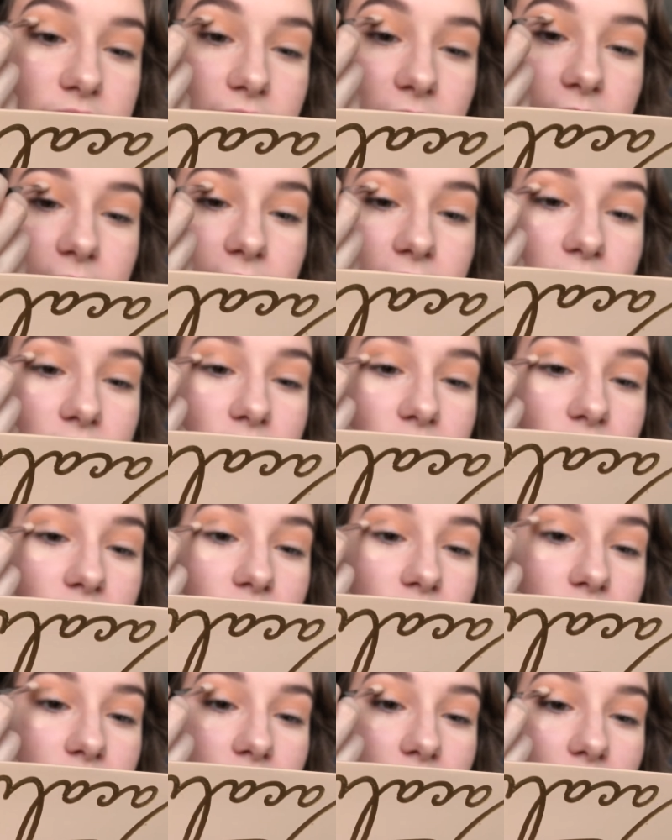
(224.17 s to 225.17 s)
maybe a little
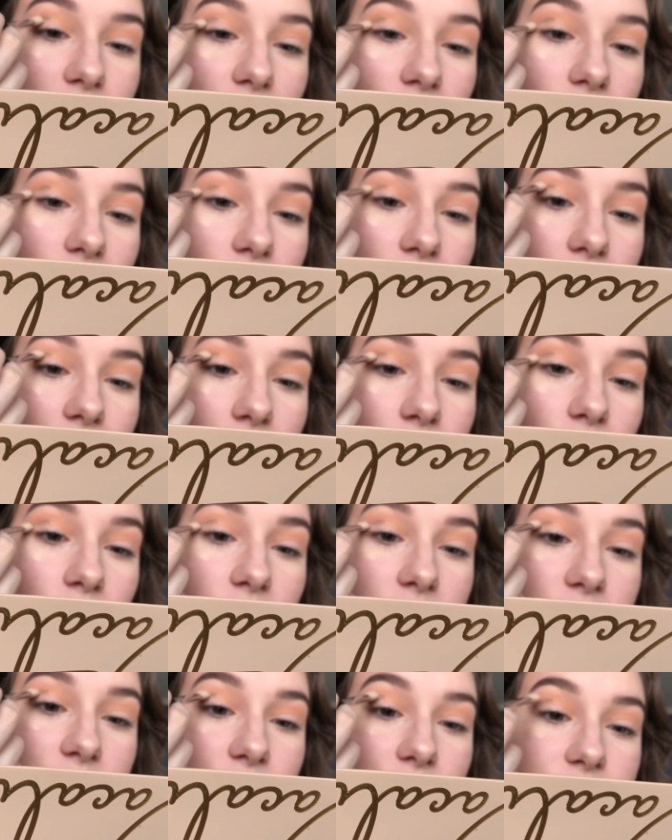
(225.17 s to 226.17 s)
below, and I'm
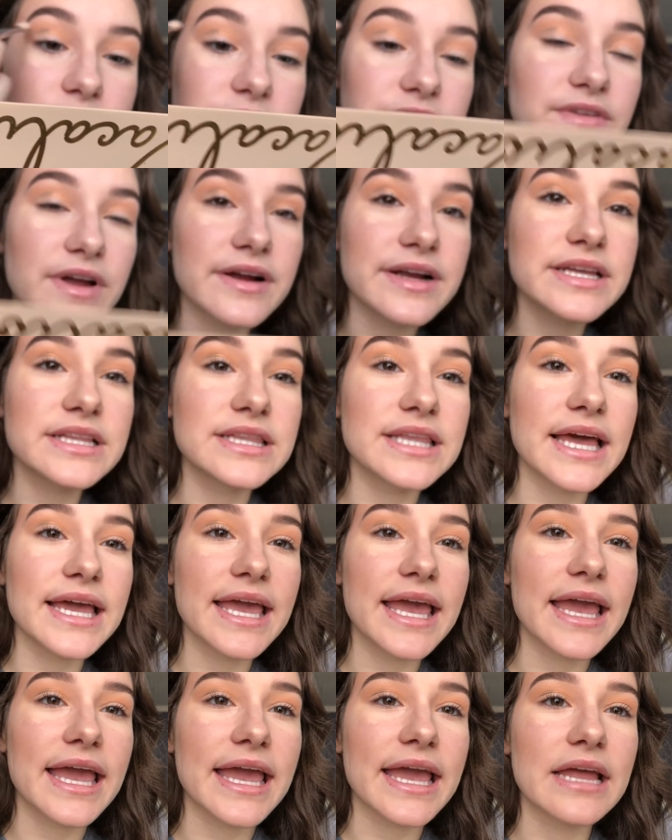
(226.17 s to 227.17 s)
going to use a very
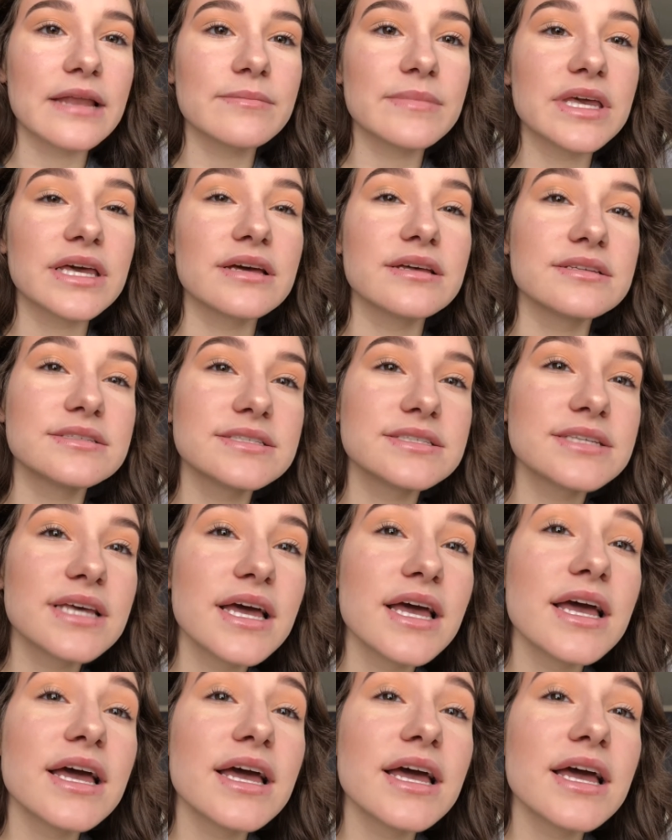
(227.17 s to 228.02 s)
light hand because